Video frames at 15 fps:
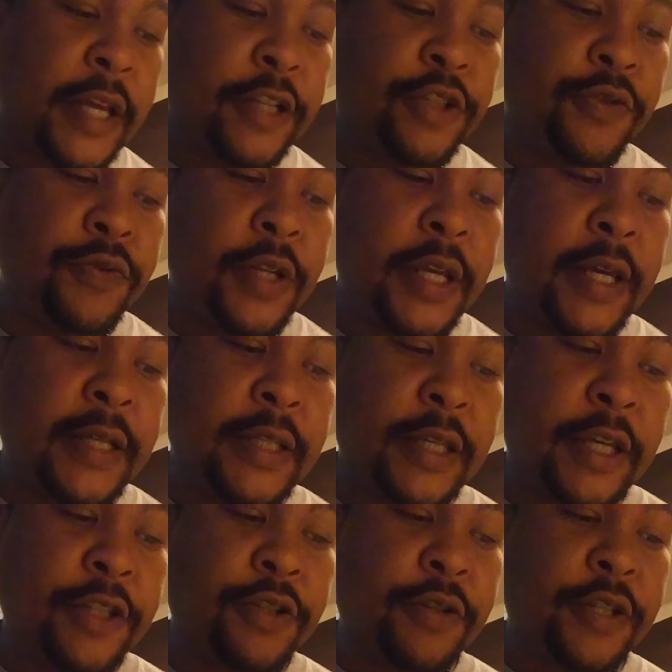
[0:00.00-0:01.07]
that you need to
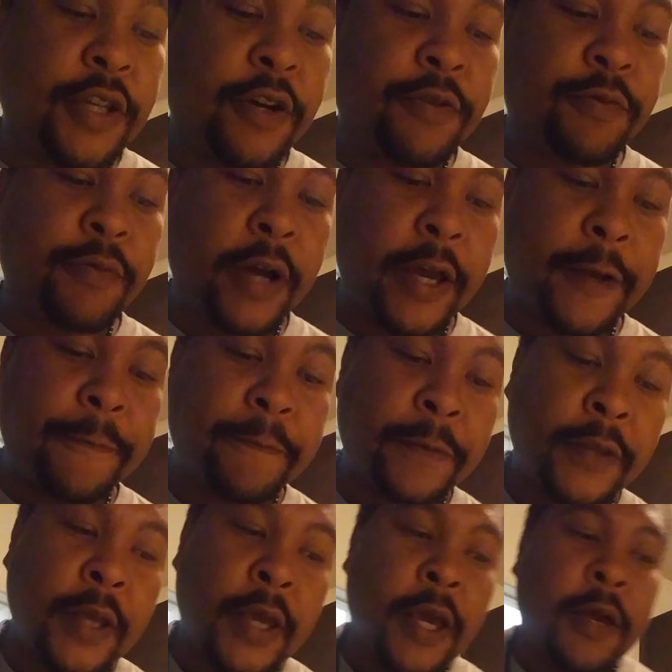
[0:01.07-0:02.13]
get yourself right.
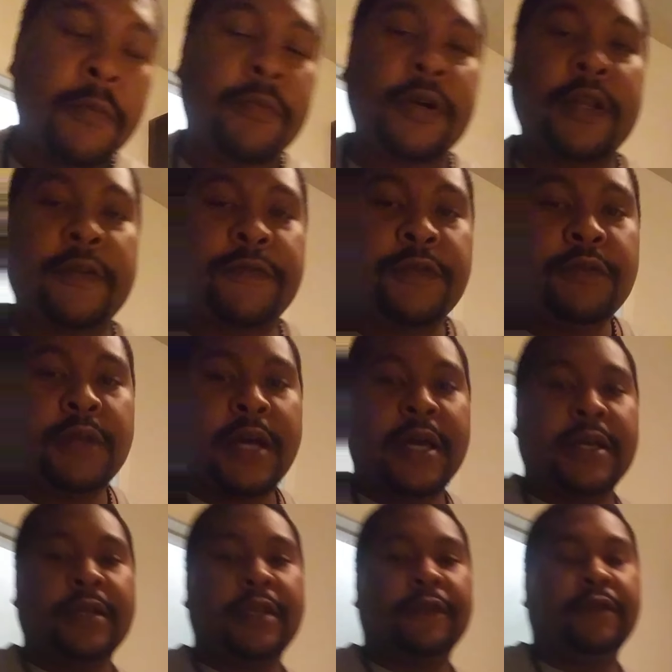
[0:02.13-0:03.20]
But if you're
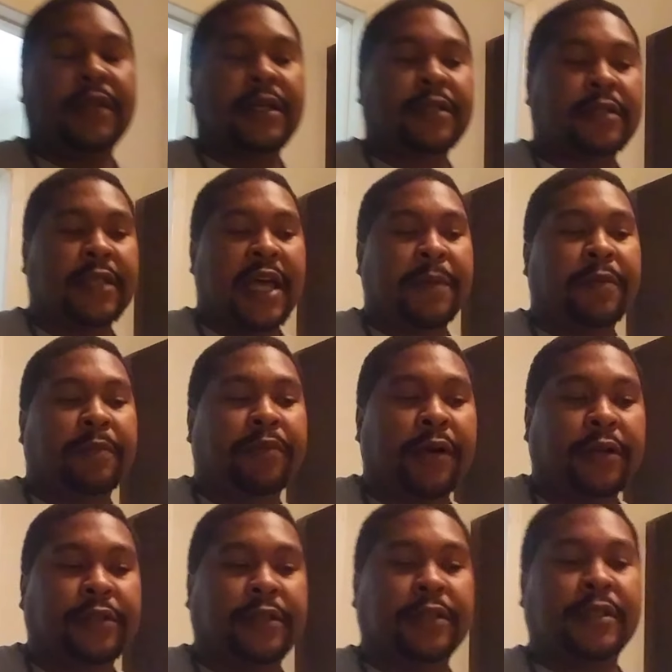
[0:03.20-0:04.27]
not the type of
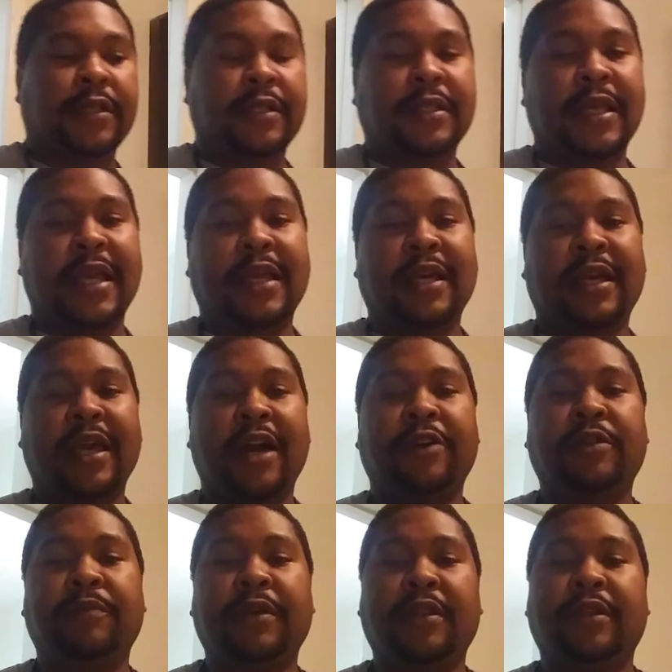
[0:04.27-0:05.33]
person to take
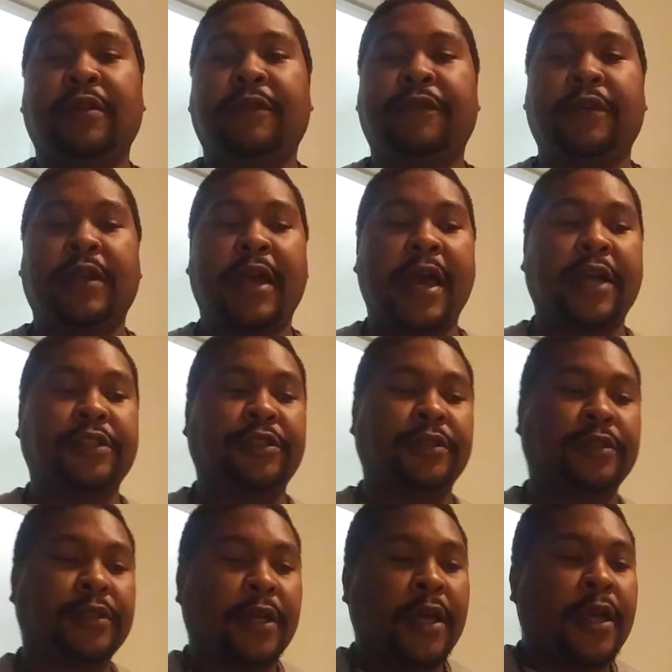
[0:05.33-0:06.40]
accountability for your
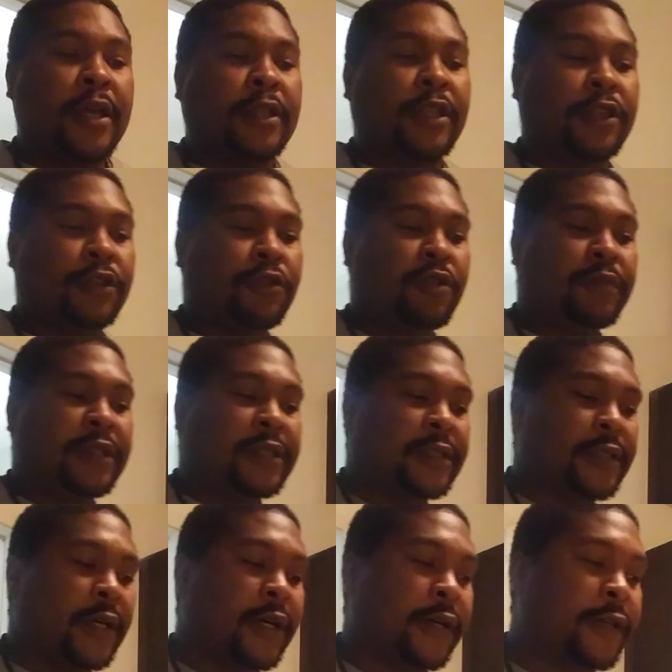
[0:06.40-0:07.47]
actions, then you'll be
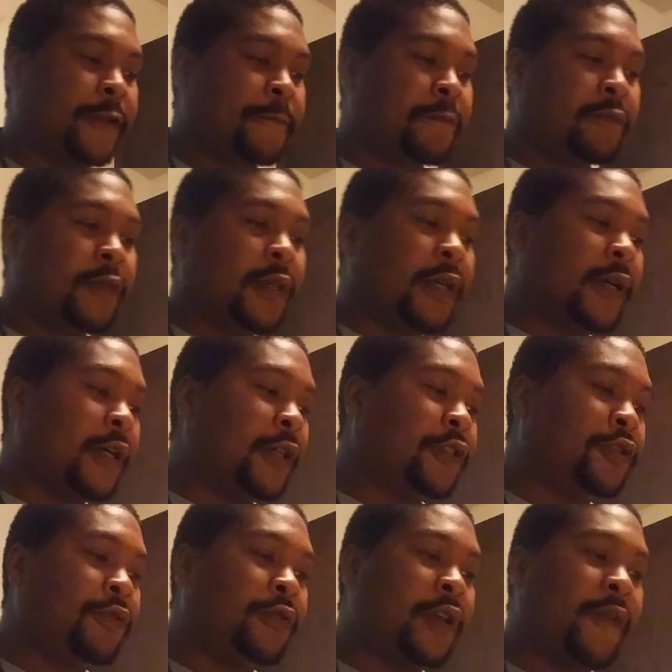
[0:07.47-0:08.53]
stuck
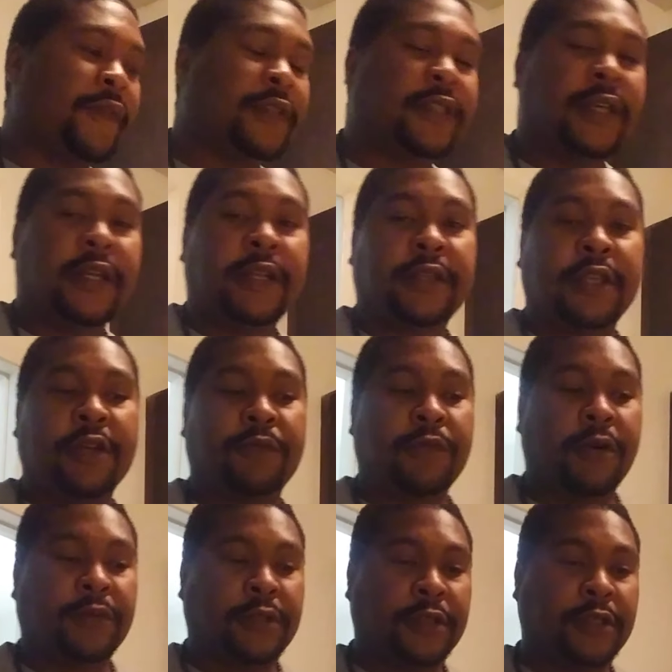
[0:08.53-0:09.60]
because you'll never see anything wrong with the